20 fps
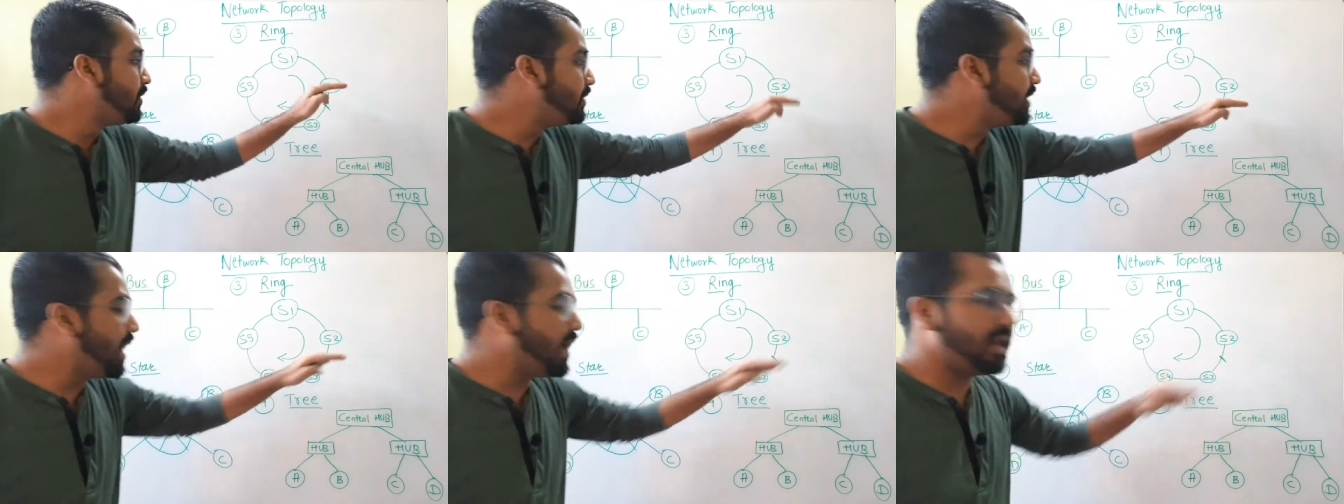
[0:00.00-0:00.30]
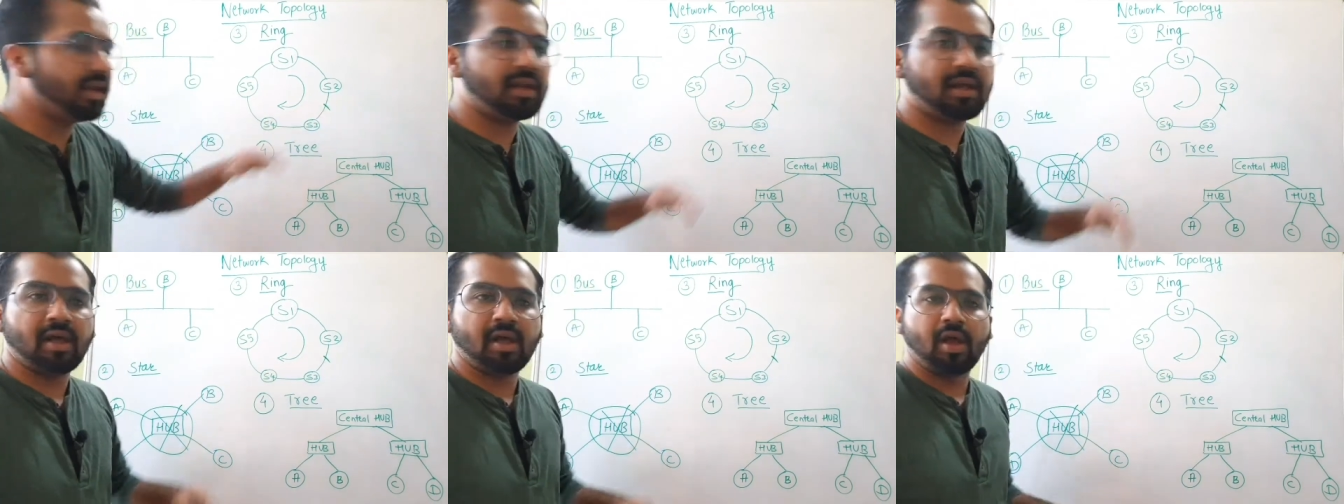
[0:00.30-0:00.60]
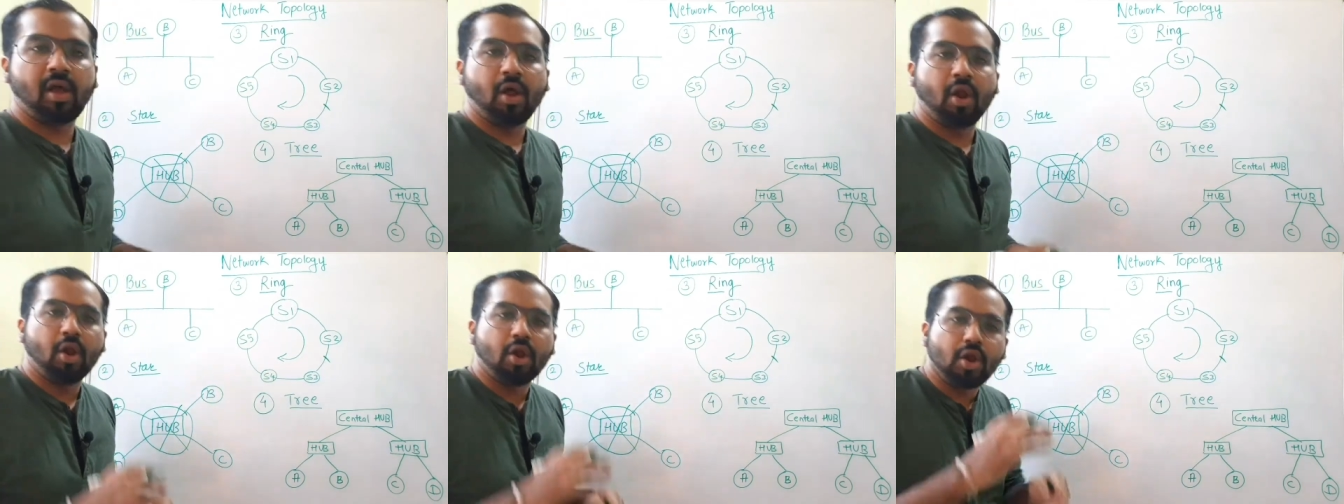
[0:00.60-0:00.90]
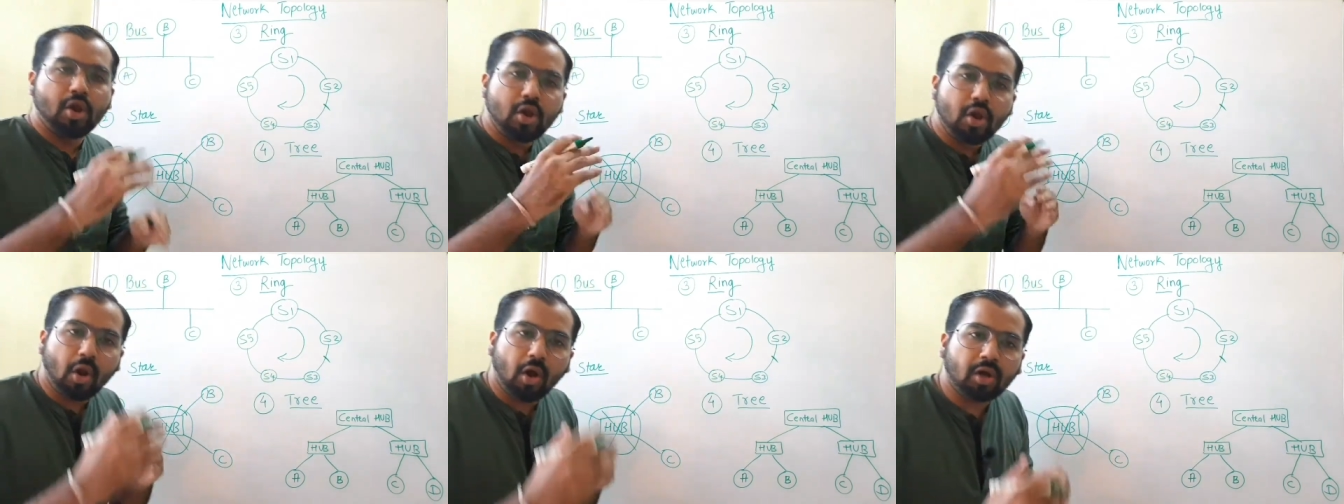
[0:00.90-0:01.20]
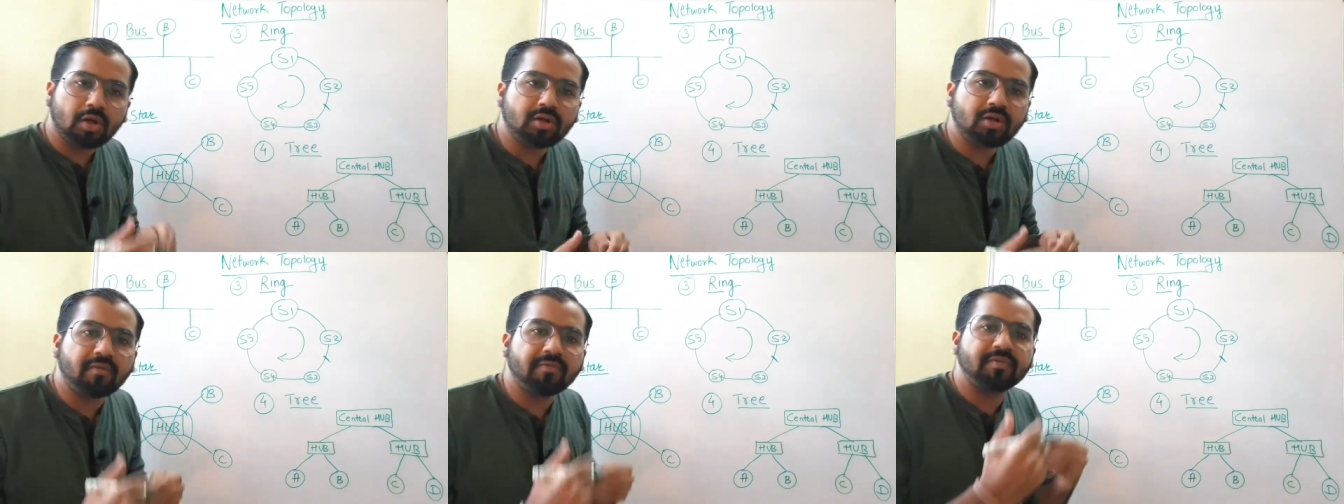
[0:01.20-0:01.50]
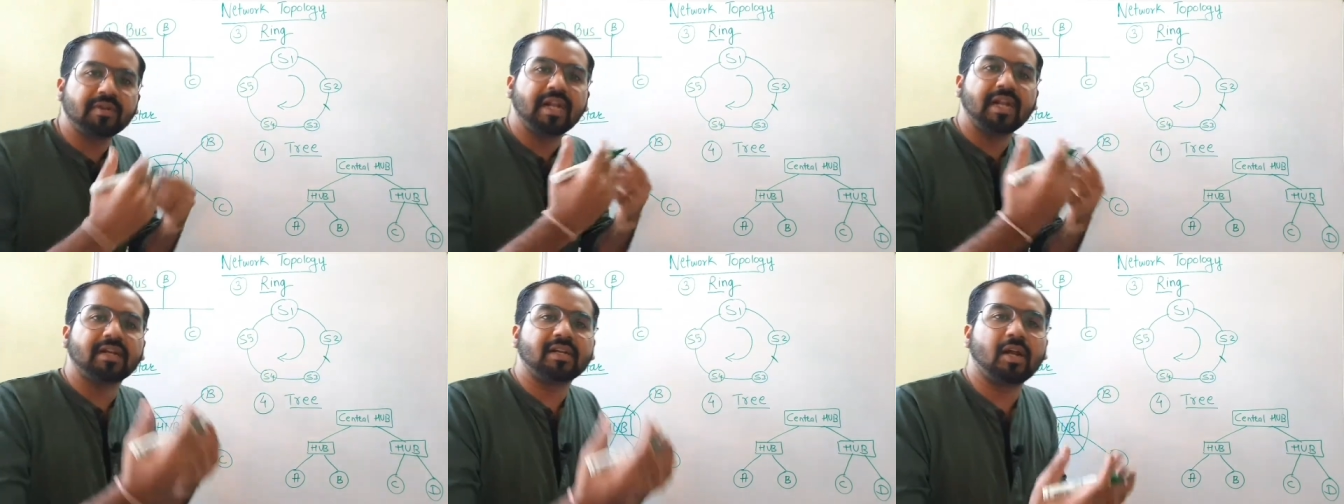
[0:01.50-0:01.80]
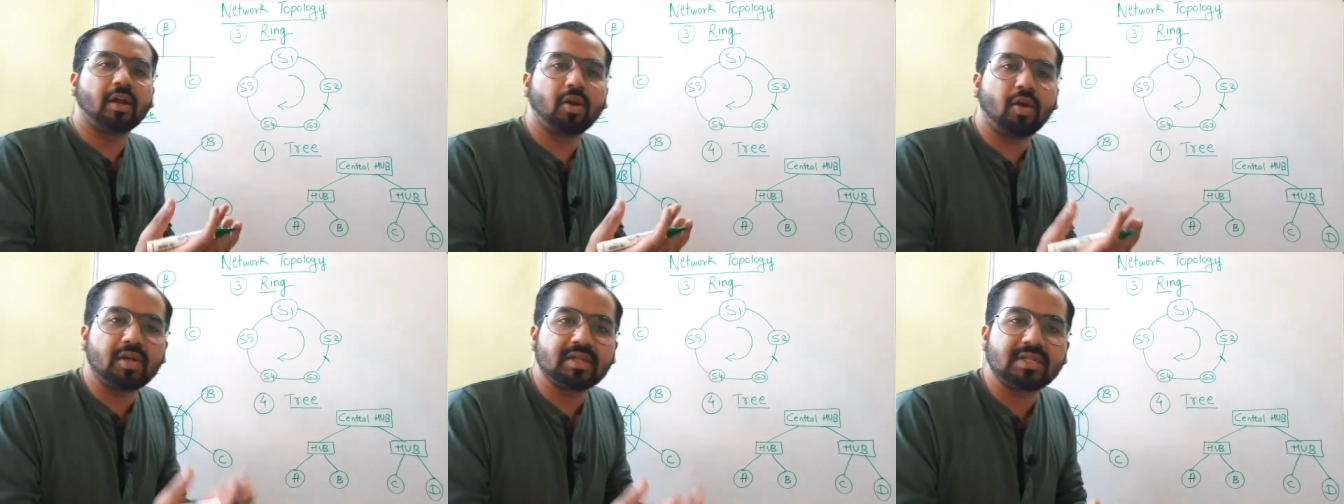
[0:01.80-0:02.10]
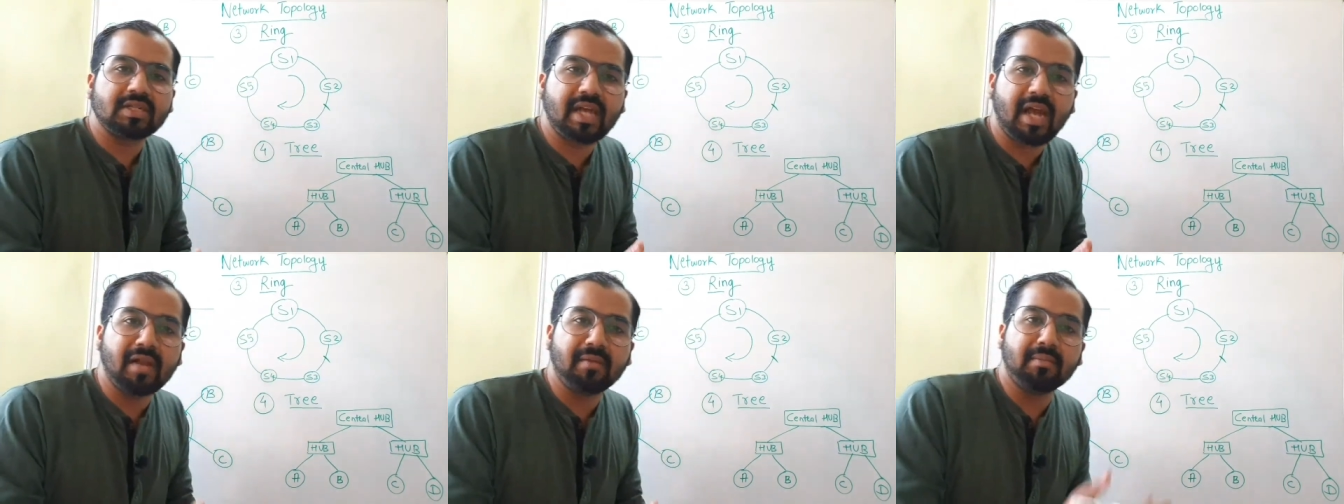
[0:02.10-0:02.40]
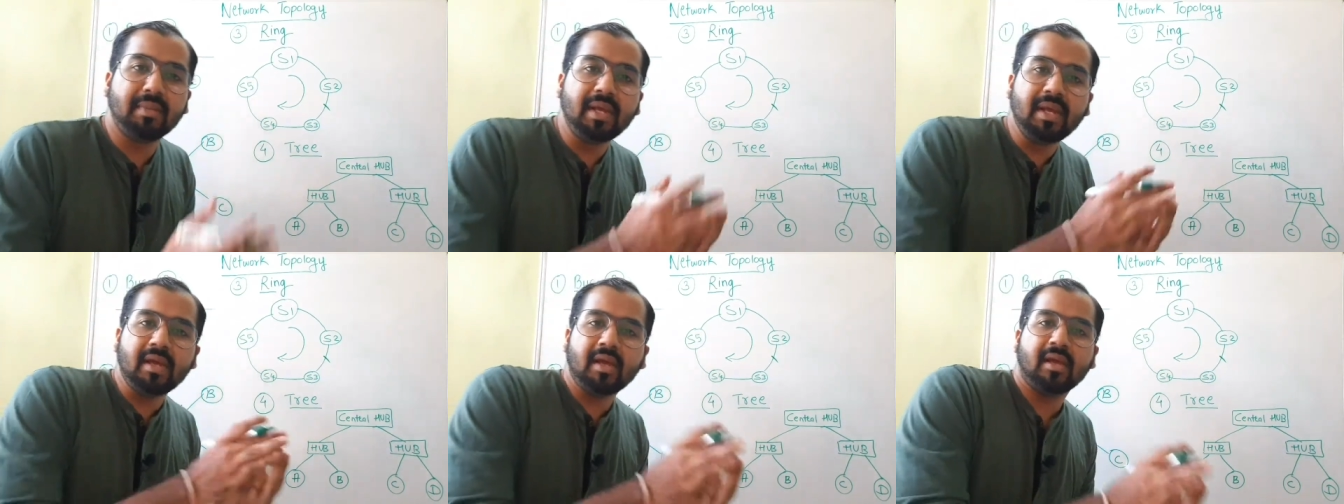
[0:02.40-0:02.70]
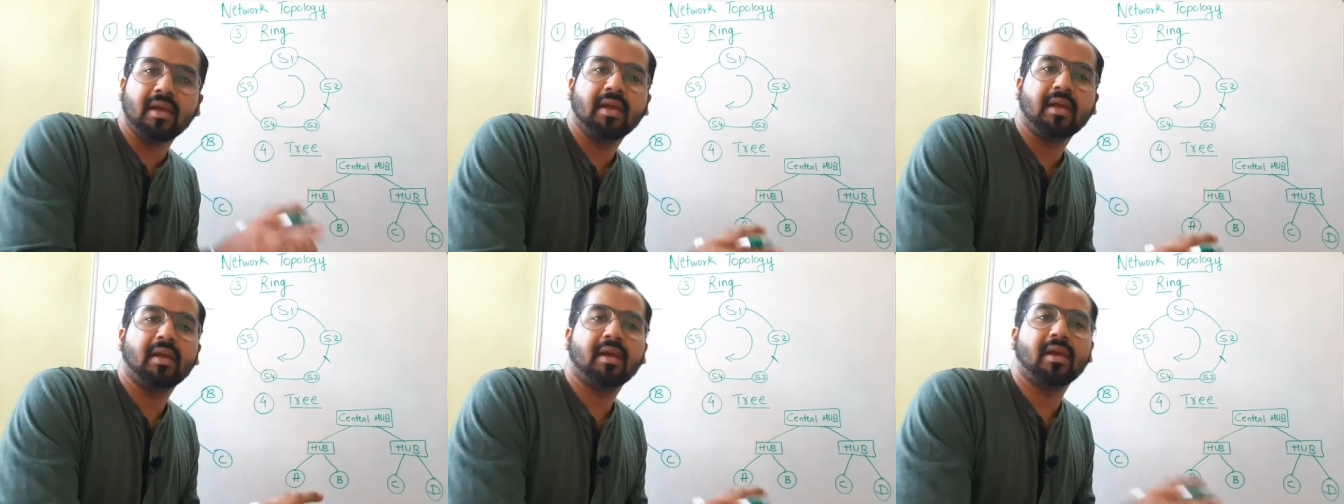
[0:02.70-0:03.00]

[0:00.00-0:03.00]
then lot of data loss can be